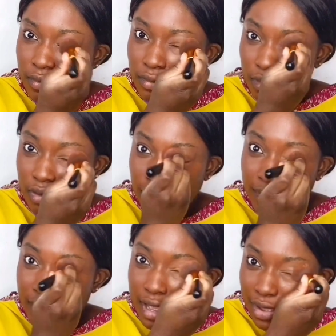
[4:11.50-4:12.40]
Maybe you
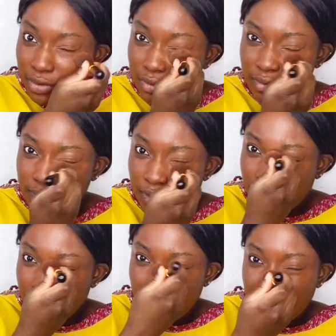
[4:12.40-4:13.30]
come home.
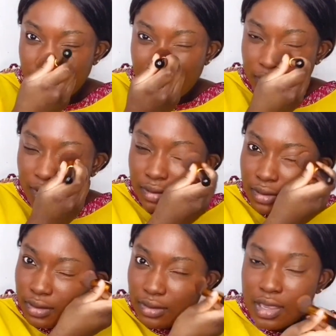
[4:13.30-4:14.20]

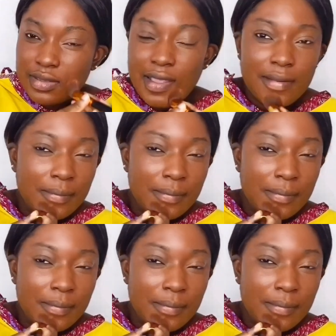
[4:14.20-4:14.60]
Cause I said,